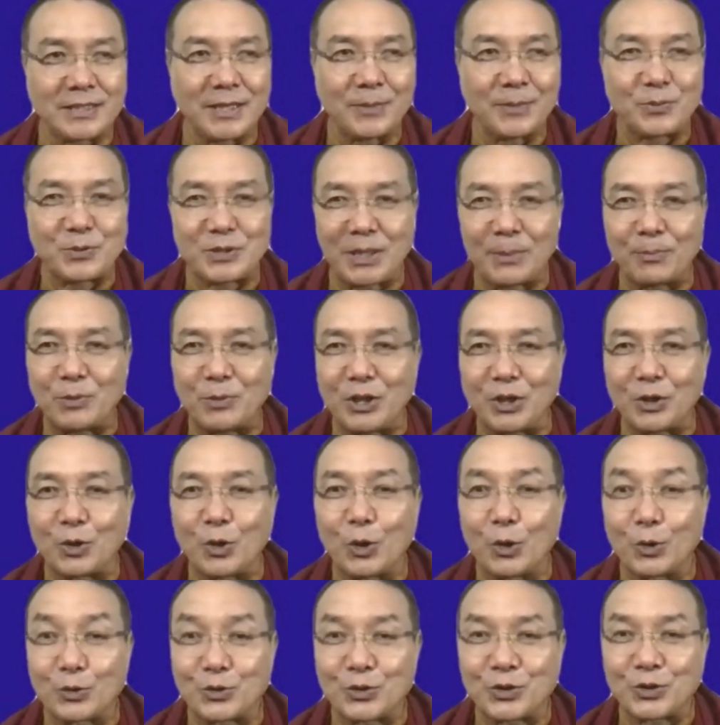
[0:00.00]
if something
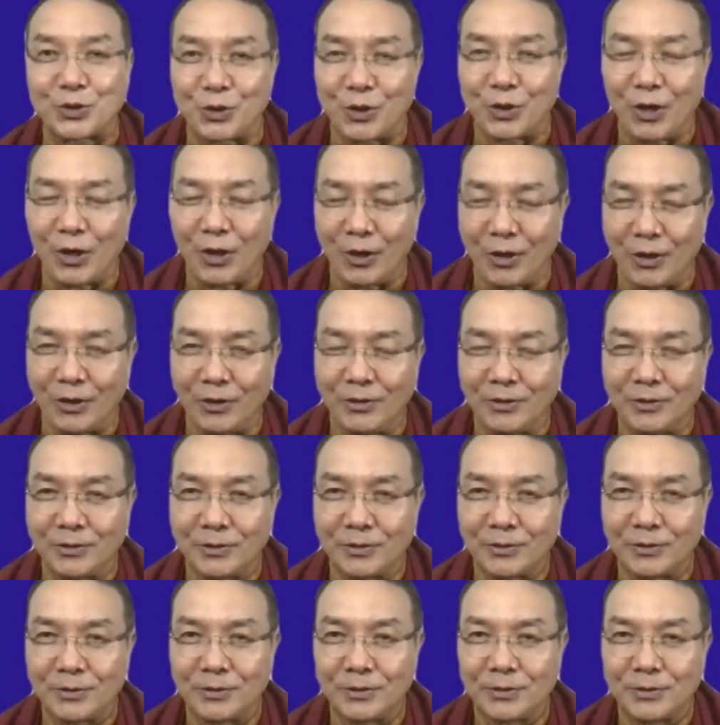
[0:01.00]
goes wrong,
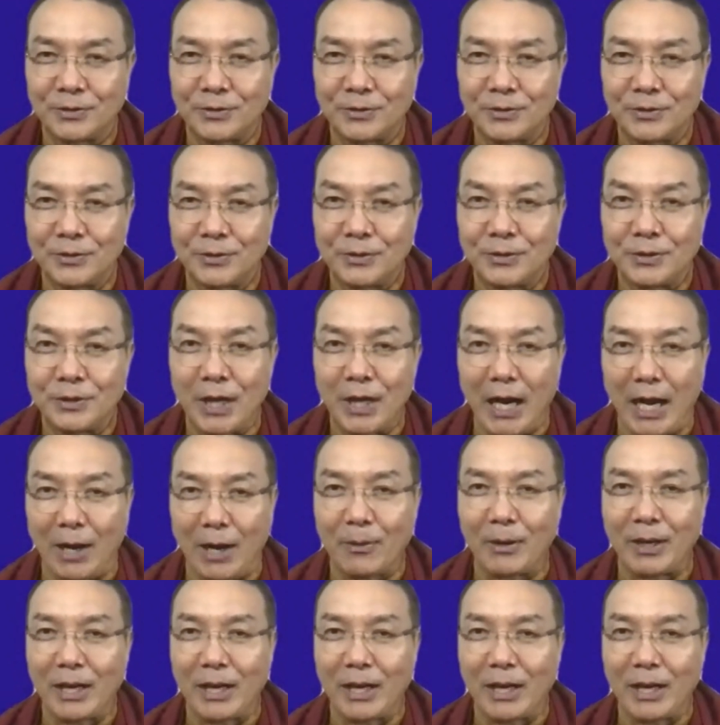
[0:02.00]
our